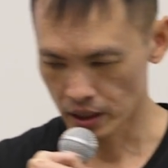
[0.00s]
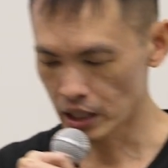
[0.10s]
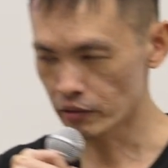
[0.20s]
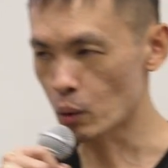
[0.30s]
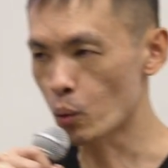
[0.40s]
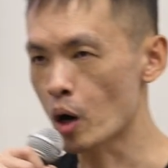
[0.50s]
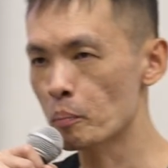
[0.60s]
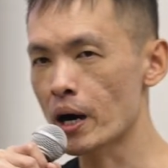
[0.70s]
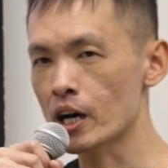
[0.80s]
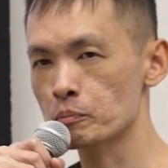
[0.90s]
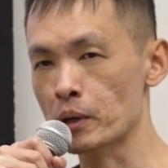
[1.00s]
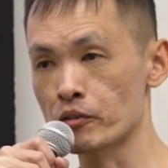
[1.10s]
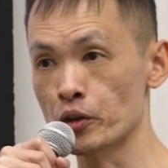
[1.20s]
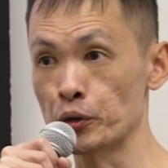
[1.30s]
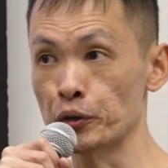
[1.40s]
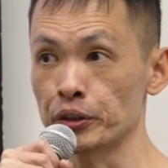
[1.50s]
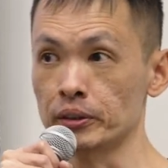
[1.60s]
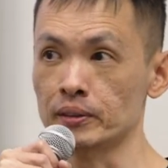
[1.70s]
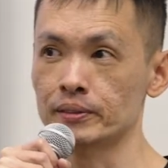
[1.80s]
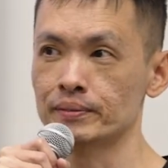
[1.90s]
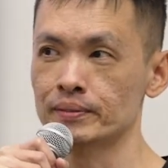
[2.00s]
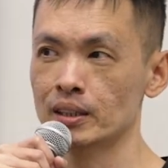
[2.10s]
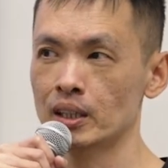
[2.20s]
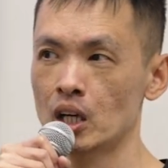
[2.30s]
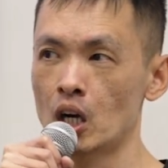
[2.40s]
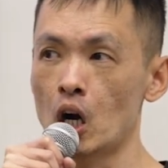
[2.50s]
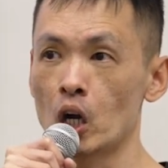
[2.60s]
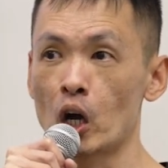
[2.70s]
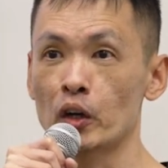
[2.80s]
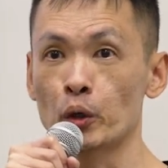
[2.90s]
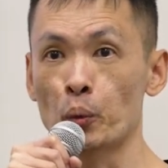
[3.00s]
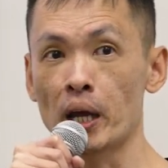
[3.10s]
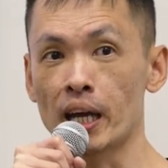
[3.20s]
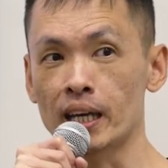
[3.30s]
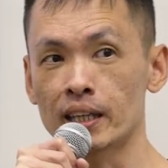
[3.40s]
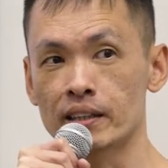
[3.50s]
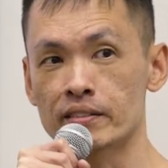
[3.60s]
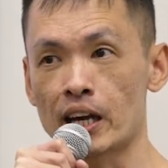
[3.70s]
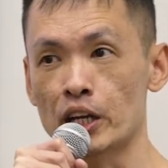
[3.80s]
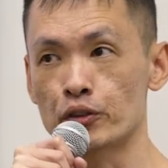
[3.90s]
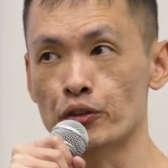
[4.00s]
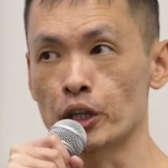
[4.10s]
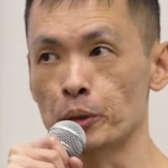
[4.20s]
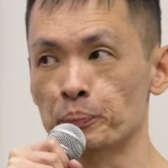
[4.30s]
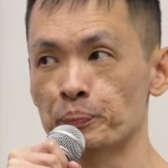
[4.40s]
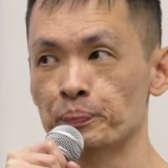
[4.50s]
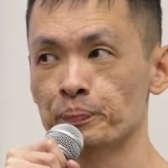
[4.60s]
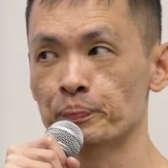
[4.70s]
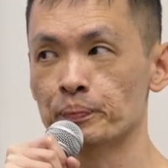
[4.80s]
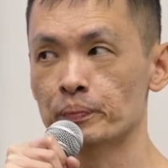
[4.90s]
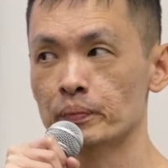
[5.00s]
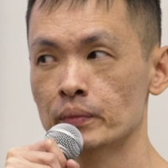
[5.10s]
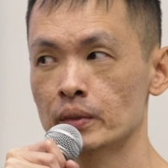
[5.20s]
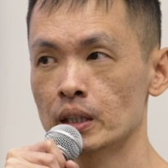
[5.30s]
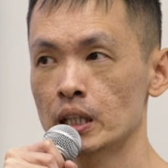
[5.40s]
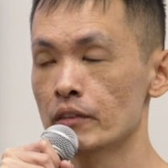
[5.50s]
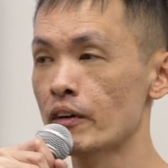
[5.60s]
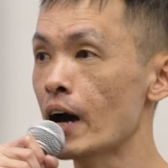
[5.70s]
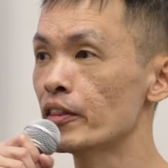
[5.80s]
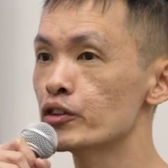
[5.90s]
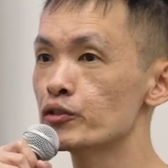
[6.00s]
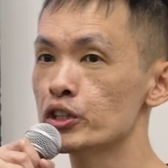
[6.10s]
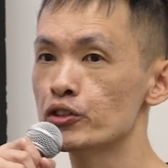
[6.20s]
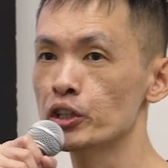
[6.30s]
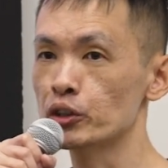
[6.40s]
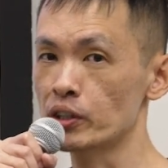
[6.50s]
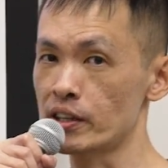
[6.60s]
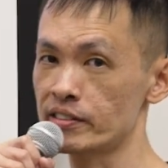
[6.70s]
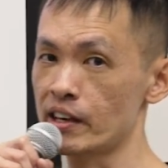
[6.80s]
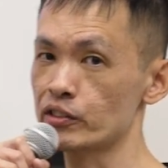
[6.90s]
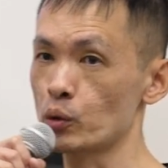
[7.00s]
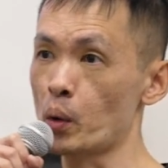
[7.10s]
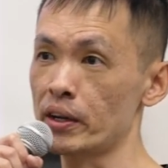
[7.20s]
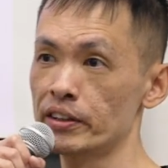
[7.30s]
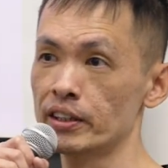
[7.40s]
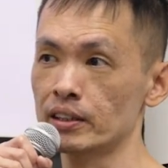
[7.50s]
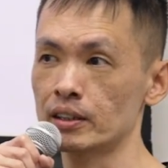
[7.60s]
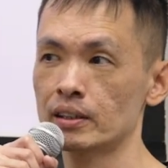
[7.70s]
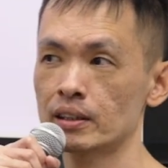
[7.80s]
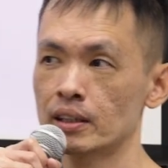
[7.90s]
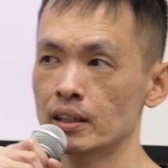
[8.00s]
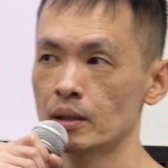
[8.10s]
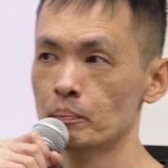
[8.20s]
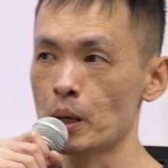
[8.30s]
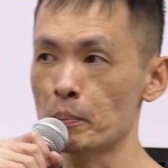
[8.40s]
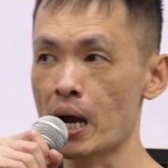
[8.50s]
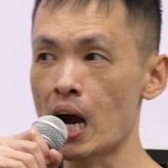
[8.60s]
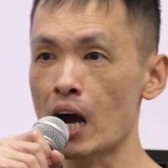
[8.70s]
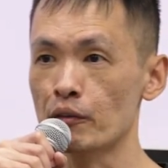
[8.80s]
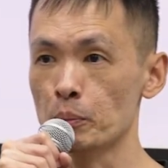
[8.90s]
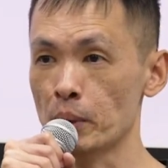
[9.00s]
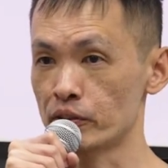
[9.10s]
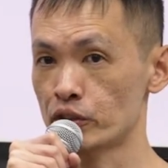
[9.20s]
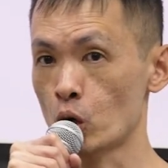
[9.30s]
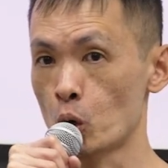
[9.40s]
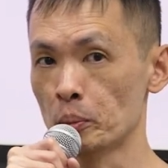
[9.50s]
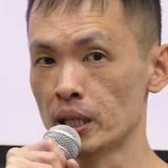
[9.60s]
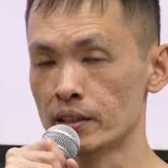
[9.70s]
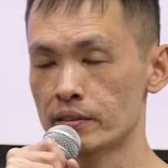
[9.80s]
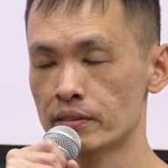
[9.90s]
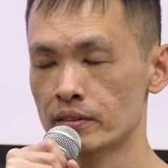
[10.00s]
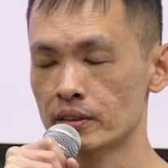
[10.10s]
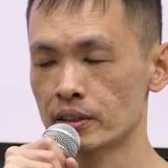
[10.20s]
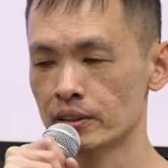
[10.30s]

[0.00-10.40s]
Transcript: If I walk past my funeral, or along the way inside a dream. If others retreat to that sense of wonder, but my heart remains homeless.